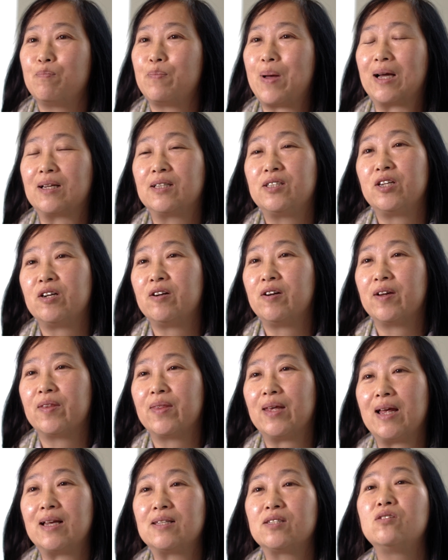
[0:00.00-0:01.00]
bacteria
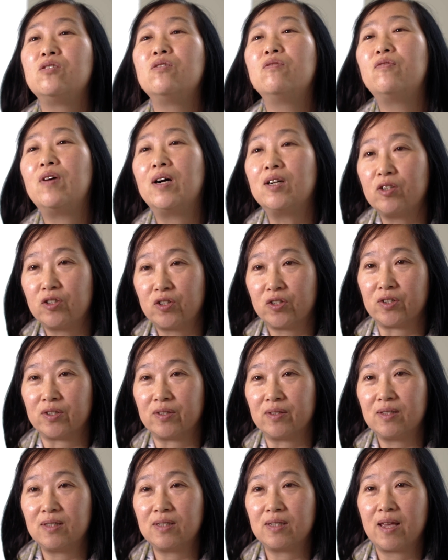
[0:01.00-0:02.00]
that has new
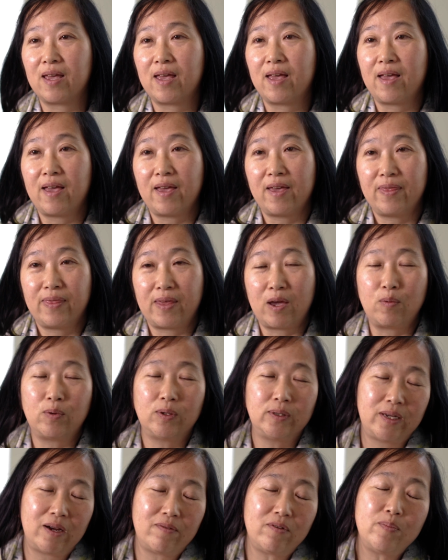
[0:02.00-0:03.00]
functions, they
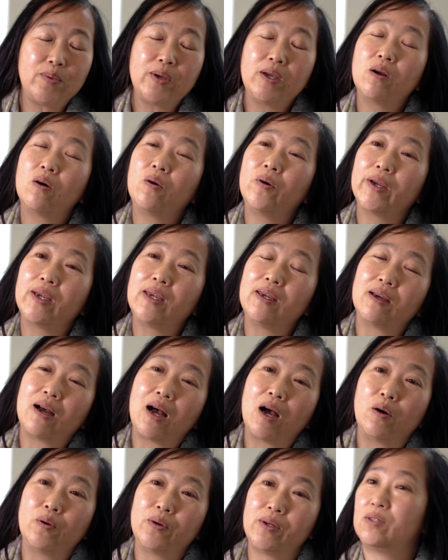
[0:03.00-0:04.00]
will never be going
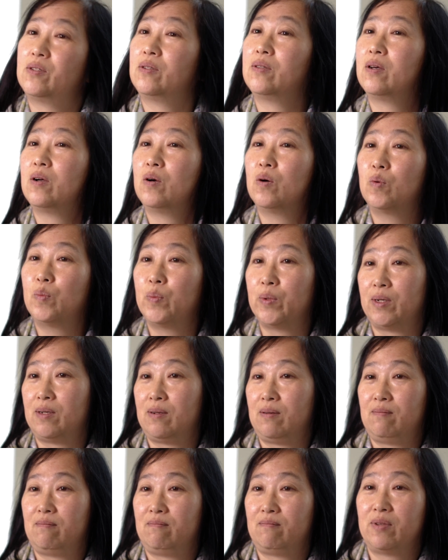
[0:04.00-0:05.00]
out into the
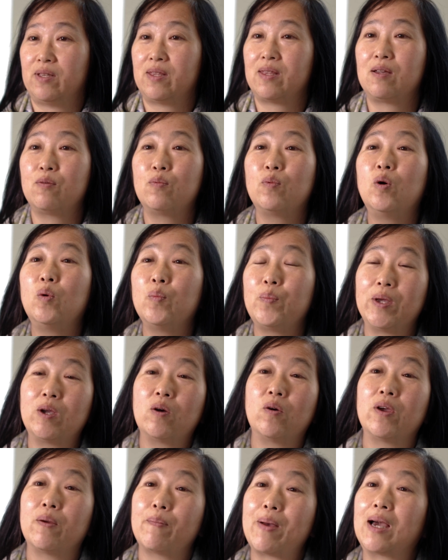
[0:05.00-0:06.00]
open. It won't be
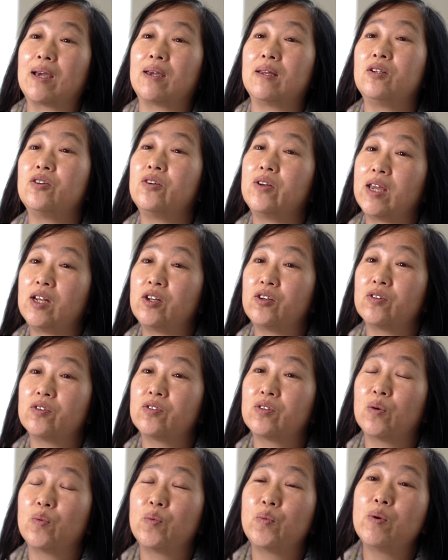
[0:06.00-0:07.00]
going back into nature,
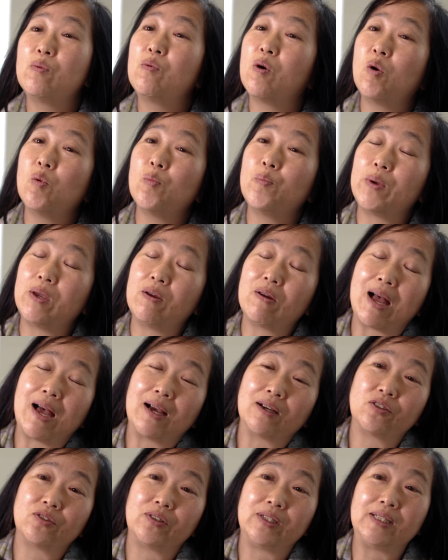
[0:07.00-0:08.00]
so we won't be
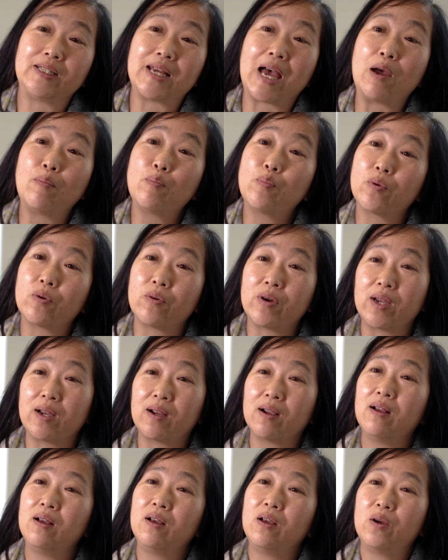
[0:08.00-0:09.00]
actually
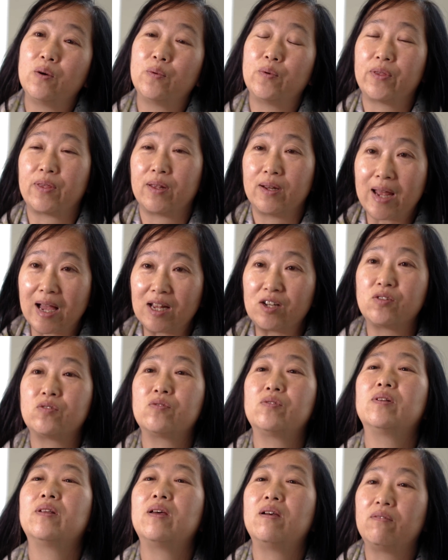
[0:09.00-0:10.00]
tampering with a
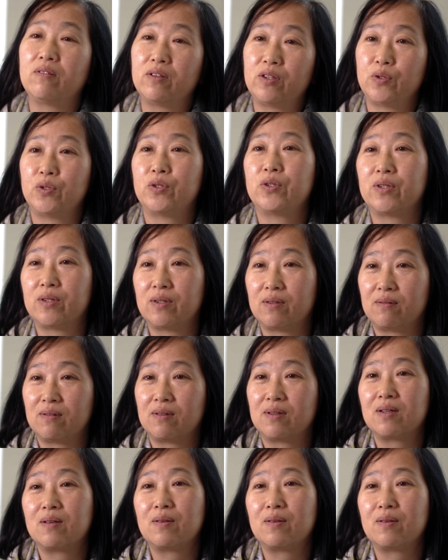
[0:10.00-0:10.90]
natural evolution